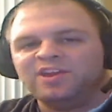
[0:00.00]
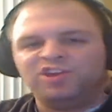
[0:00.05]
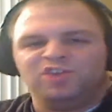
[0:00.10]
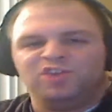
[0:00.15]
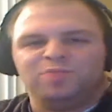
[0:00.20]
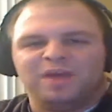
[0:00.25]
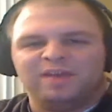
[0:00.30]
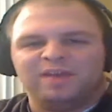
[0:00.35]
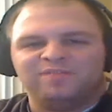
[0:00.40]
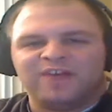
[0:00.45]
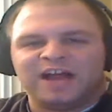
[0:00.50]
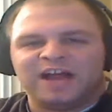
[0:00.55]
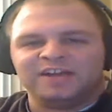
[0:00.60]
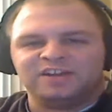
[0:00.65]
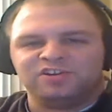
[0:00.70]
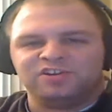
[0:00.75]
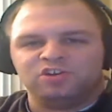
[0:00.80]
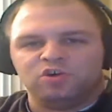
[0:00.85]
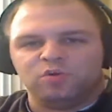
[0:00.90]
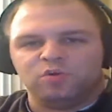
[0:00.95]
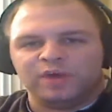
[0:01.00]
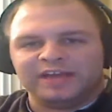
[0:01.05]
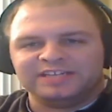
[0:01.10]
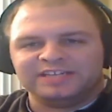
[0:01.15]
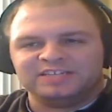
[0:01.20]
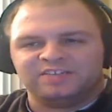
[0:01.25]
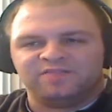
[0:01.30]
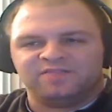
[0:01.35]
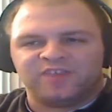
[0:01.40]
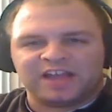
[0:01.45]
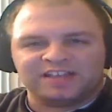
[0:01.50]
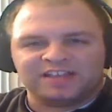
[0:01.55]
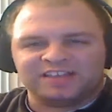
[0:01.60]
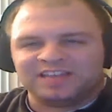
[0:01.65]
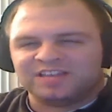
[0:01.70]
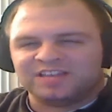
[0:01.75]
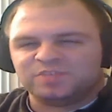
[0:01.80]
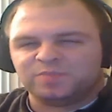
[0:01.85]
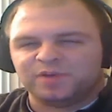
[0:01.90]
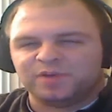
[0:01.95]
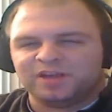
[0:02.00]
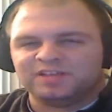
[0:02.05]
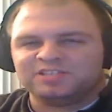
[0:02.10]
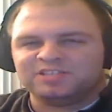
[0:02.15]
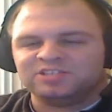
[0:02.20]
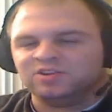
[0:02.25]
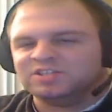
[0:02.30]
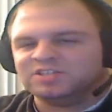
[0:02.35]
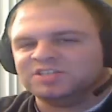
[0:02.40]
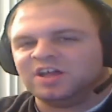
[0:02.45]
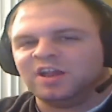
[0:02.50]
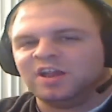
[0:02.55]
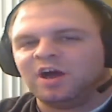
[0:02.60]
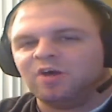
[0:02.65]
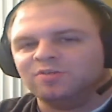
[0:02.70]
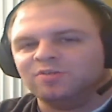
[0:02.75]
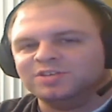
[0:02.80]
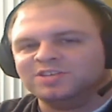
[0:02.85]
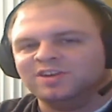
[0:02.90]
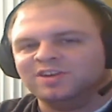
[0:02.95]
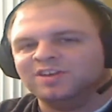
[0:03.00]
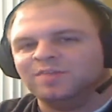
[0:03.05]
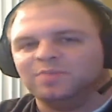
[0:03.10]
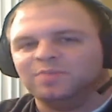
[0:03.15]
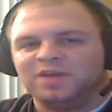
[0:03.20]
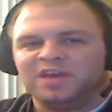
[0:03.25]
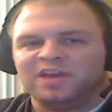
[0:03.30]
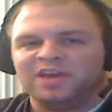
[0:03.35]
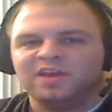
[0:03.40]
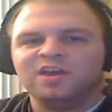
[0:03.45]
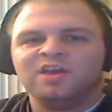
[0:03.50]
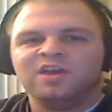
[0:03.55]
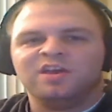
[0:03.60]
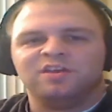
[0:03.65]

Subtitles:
you may find a new way to fight the experience, so it's not always going to be